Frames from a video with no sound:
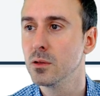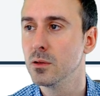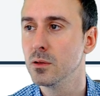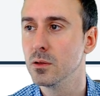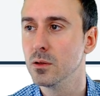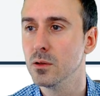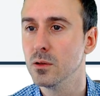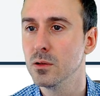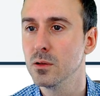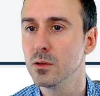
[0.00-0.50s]

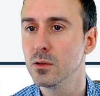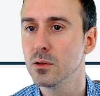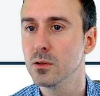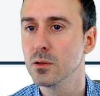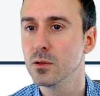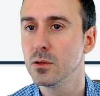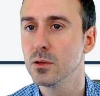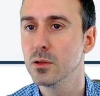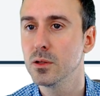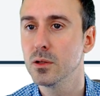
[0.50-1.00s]
Uh,
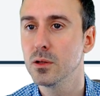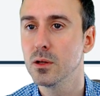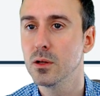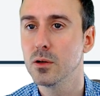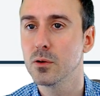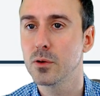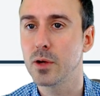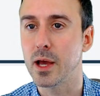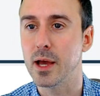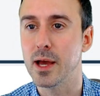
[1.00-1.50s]

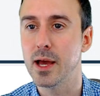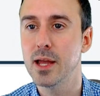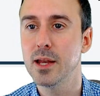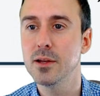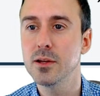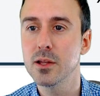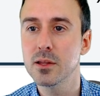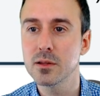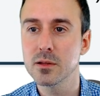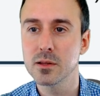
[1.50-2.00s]
okay, and
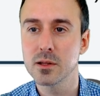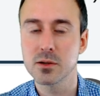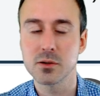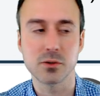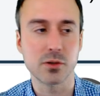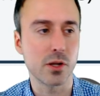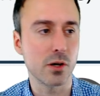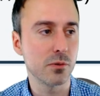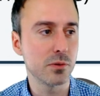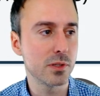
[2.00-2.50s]
another little
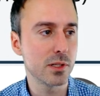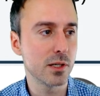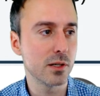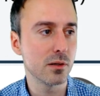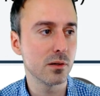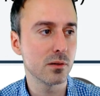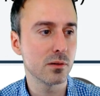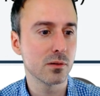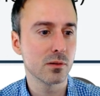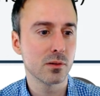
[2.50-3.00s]
note
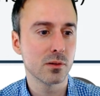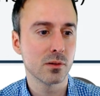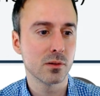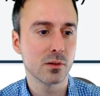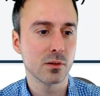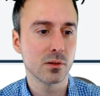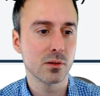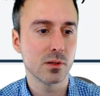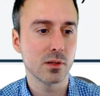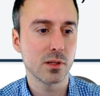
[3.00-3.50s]
here.
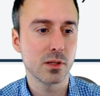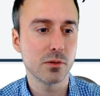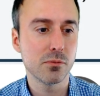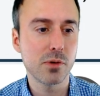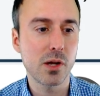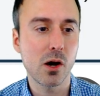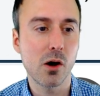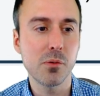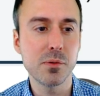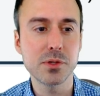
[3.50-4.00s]
We
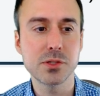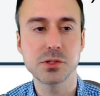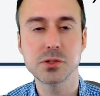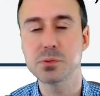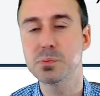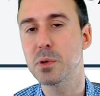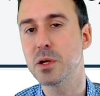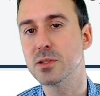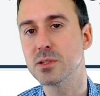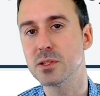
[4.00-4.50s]
always use
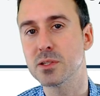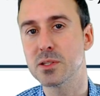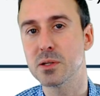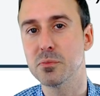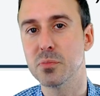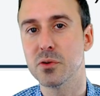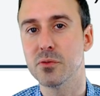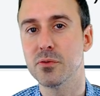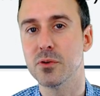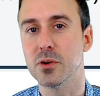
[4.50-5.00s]
present
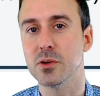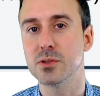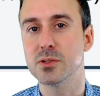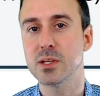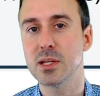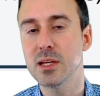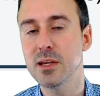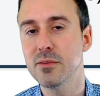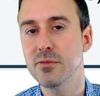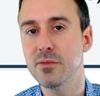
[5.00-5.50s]
simple first.
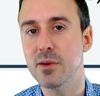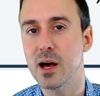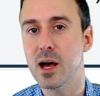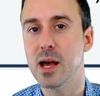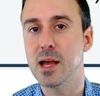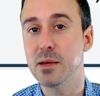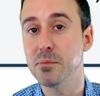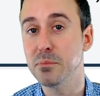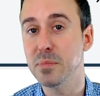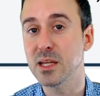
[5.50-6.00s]
If
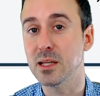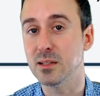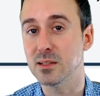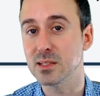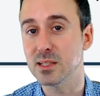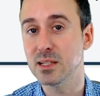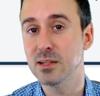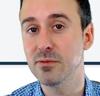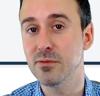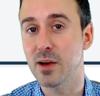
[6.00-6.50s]
I meet,
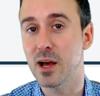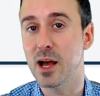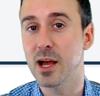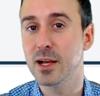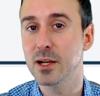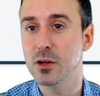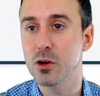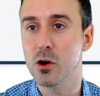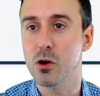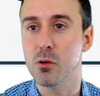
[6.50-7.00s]
if I
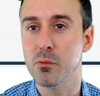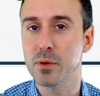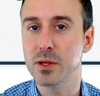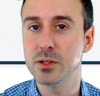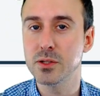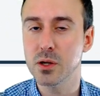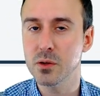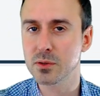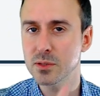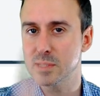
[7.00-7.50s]
go. We
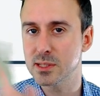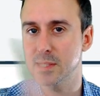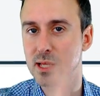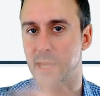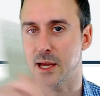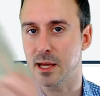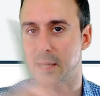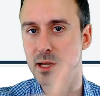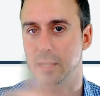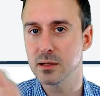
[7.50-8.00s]
don't
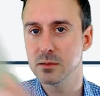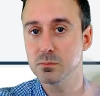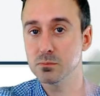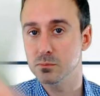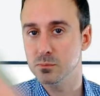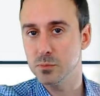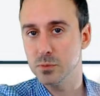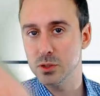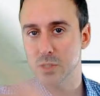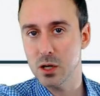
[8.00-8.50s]
say,
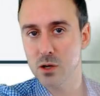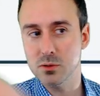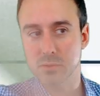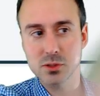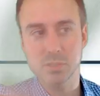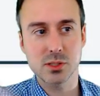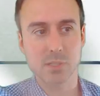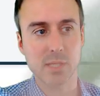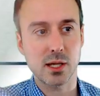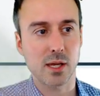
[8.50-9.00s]
don't
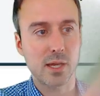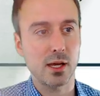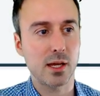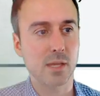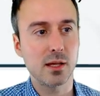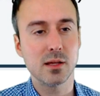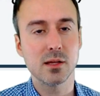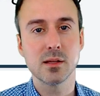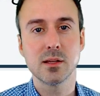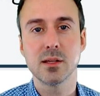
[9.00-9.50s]

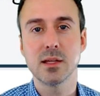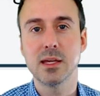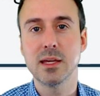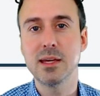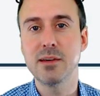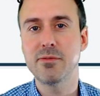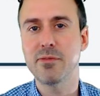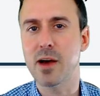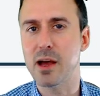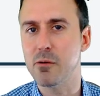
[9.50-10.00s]
say,
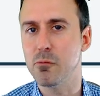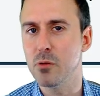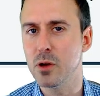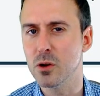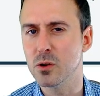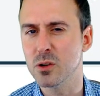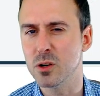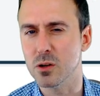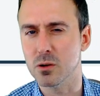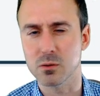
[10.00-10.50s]
if I
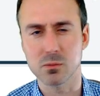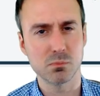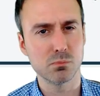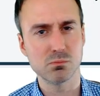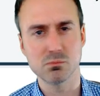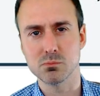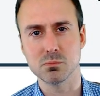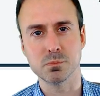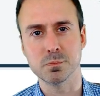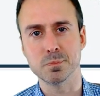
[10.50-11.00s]
will go.
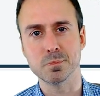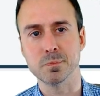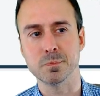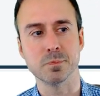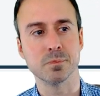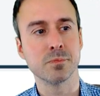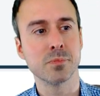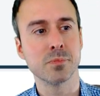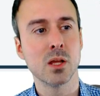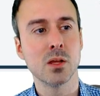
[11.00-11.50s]
Mm -mm -mm.
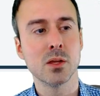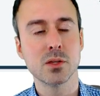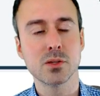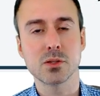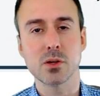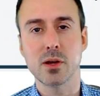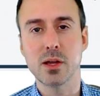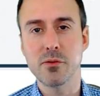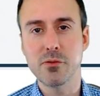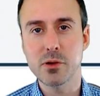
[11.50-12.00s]

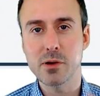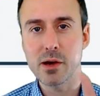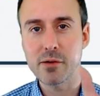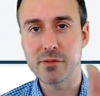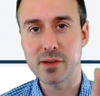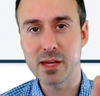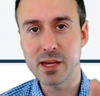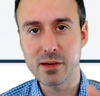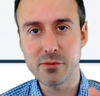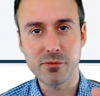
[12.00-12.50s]
So if you have
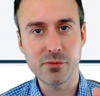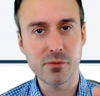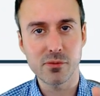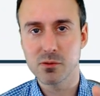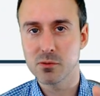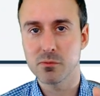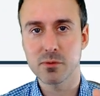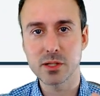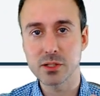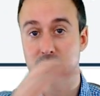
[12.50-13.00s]
if,
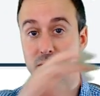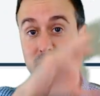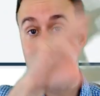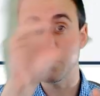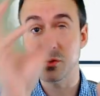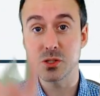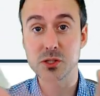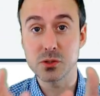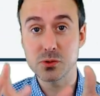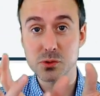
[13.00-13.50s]
we
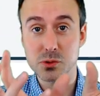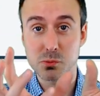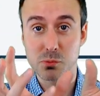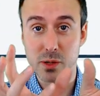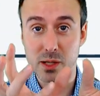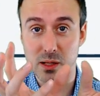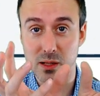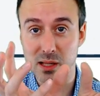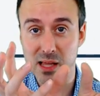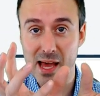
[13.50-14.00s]
don't use
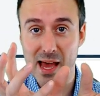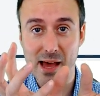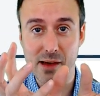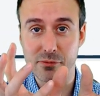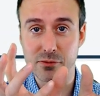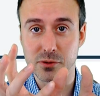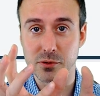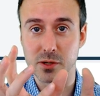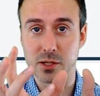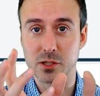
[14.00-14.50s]
will
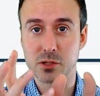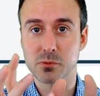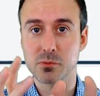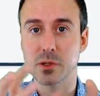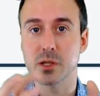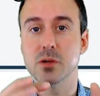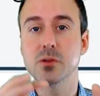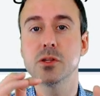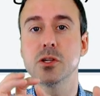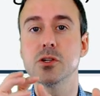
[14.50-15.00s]
after it. We
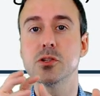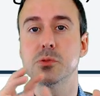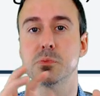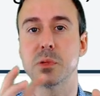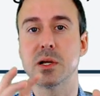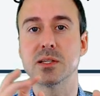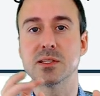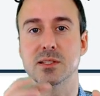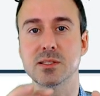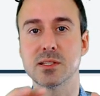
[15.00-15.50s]
only use
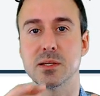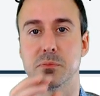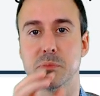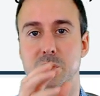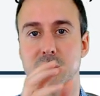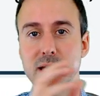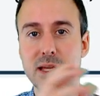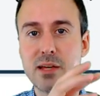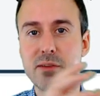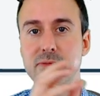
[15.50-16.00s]
present
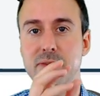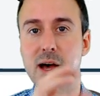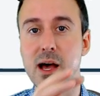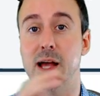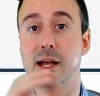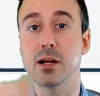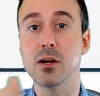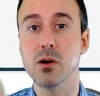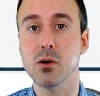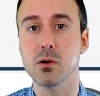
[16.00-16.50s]
simple. If I
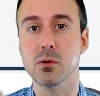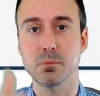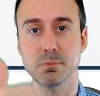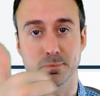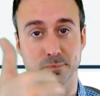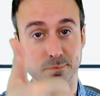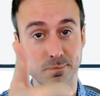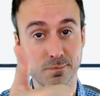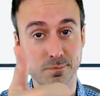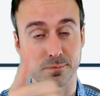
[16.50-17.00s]
go,
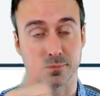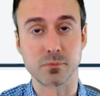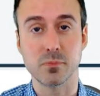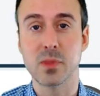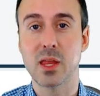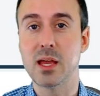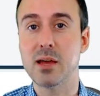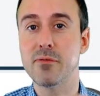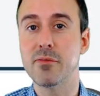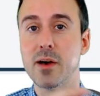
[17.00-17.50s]
mm-hmm.
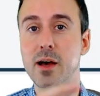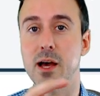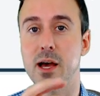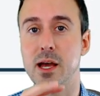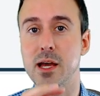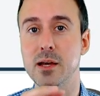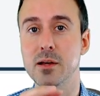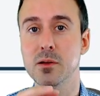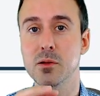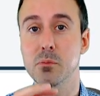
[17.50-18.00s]
if
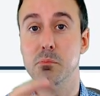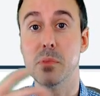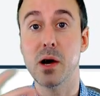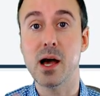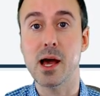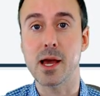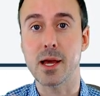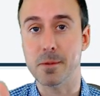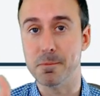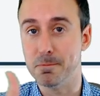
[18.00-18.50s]
I
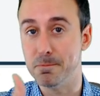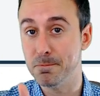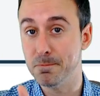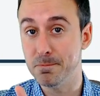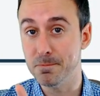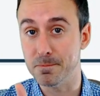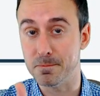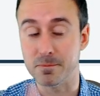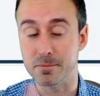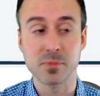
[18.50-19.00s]
buy,
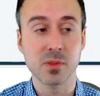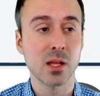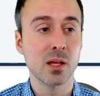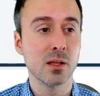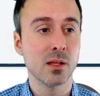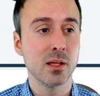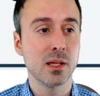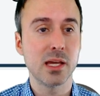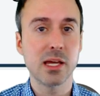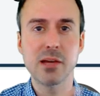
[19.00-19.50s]
mm-hmm.
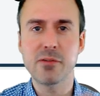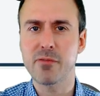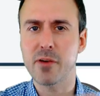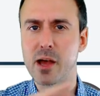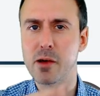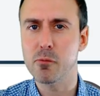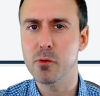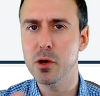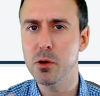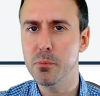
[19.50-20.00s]
if I
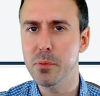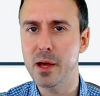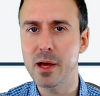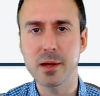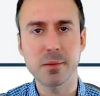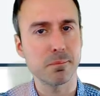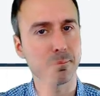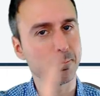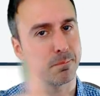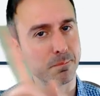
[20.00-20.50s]
will buy,
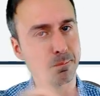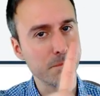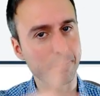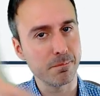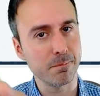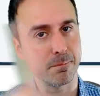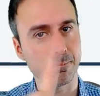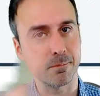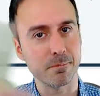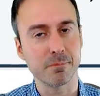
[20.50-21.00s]

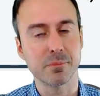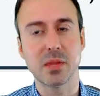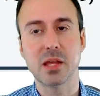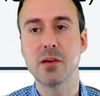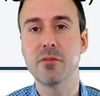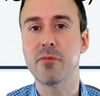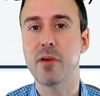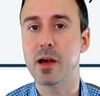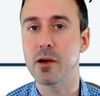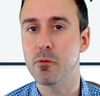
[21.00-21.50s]
mm-mm.
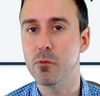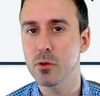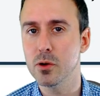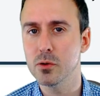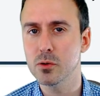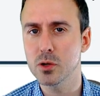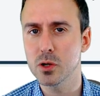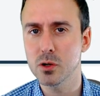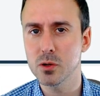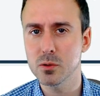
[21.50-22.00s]
if I will
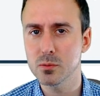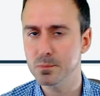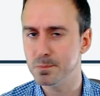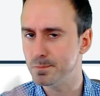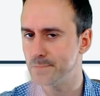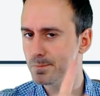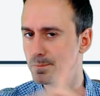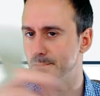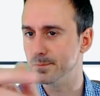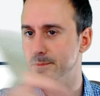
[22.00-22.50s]
go,
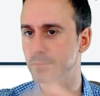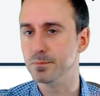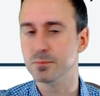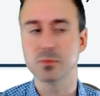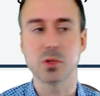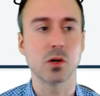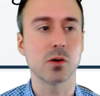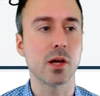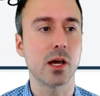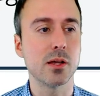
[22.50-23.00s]
mm-mm.
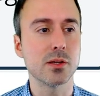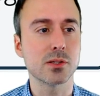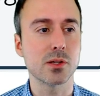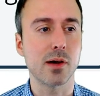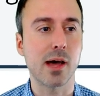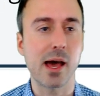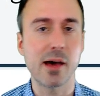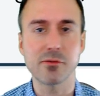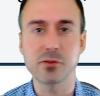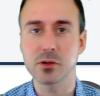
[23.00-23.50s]
okay. So
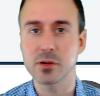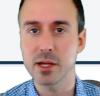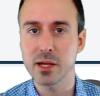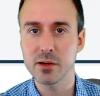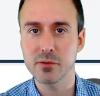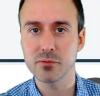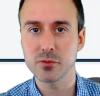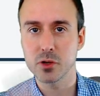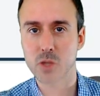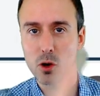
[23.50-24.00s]
after
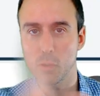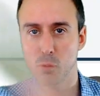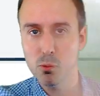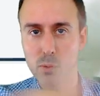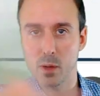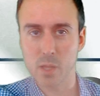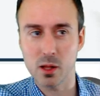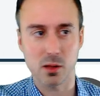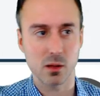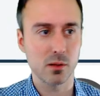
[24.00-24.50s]
if, no
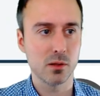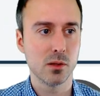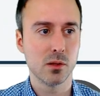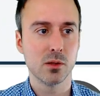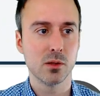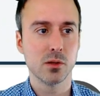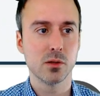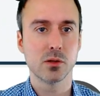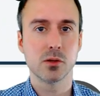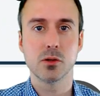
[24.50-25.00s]
will,
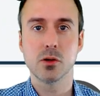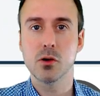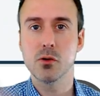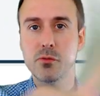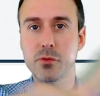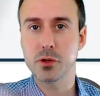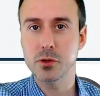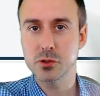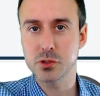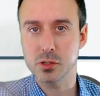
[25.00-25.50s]
no
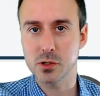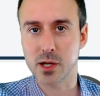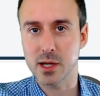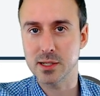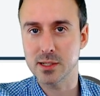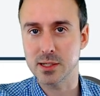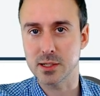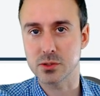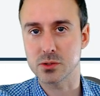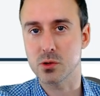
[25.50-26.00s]
future
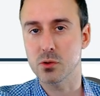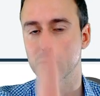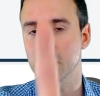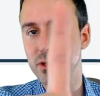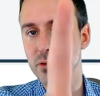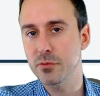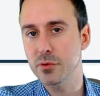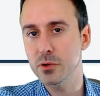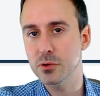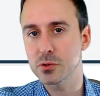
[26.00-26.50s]
ideas. Only
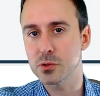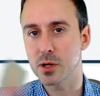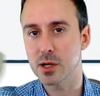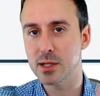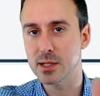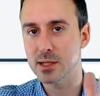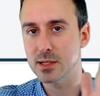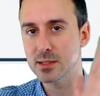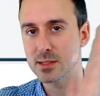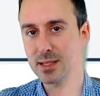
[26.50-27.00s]
future
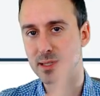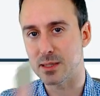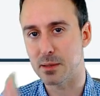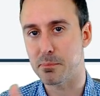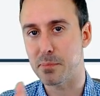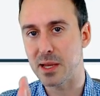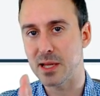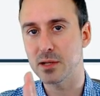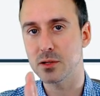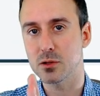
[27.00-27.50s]
ideas in the
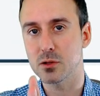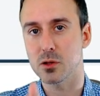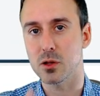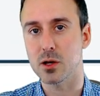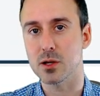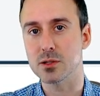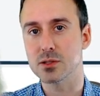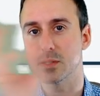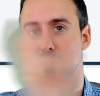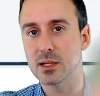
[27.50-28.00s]
main
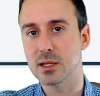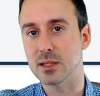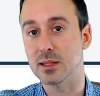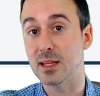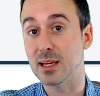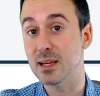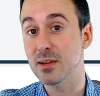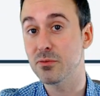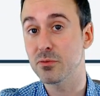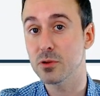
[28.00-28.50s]
clause. In the
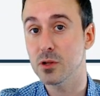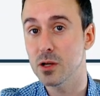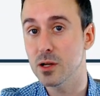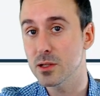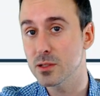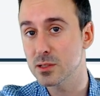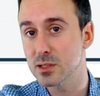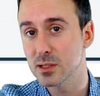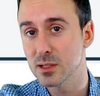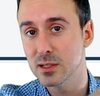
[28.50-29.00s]
if
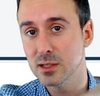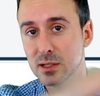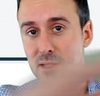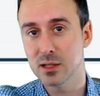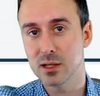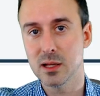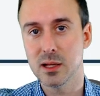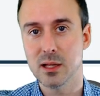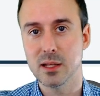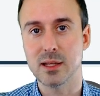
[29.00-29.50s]
clause,
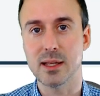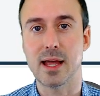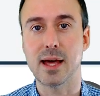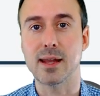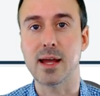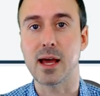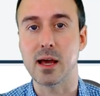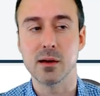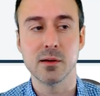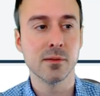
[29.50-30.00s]

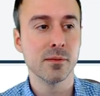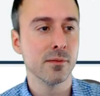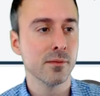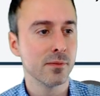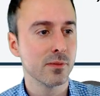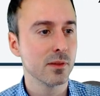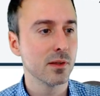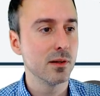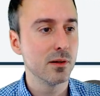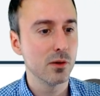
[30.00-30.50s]
nada.
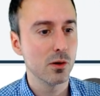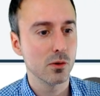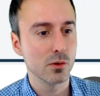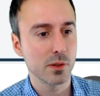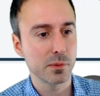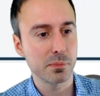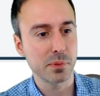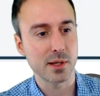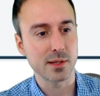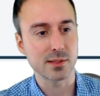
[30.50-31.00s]
Only
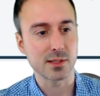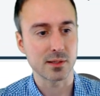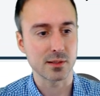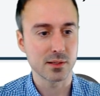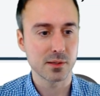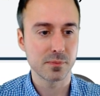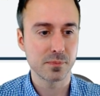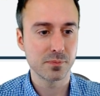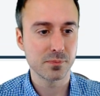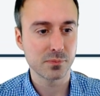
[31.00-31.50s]
present.
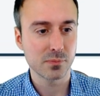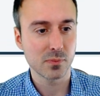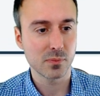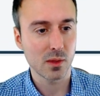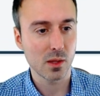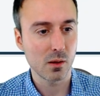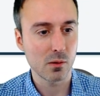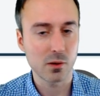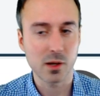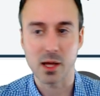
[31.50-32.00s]

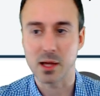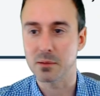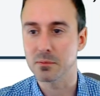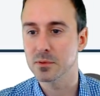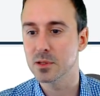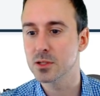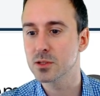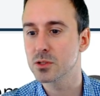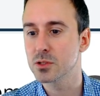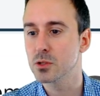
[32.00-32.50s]
Okay,
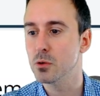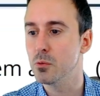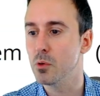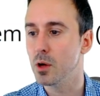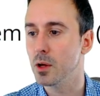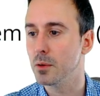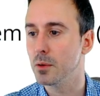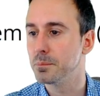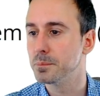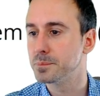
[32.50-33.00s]
let's go
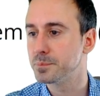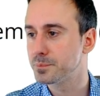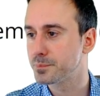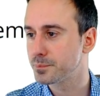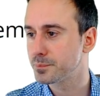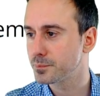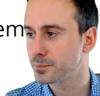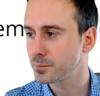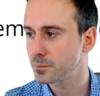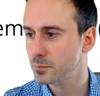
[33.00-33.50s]
on.
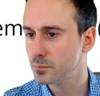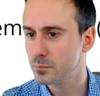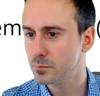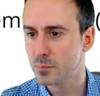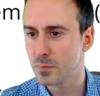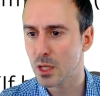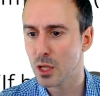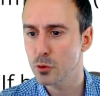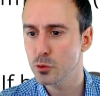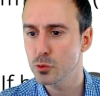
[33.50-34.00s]

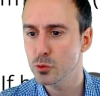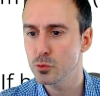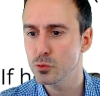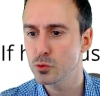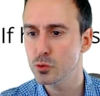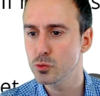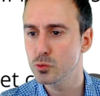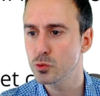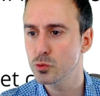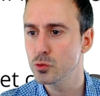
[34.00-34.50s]
Do
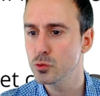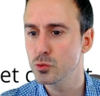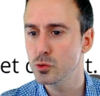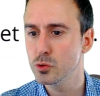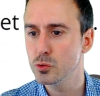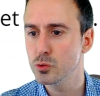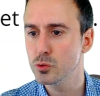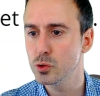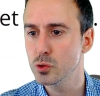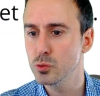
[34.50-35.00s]
do do
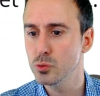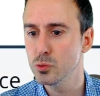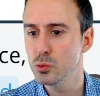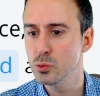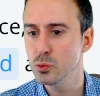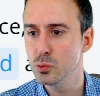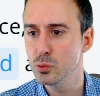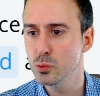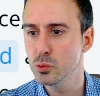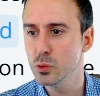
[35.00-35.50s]
do
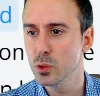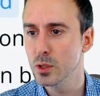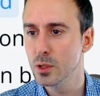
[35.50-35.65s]
do.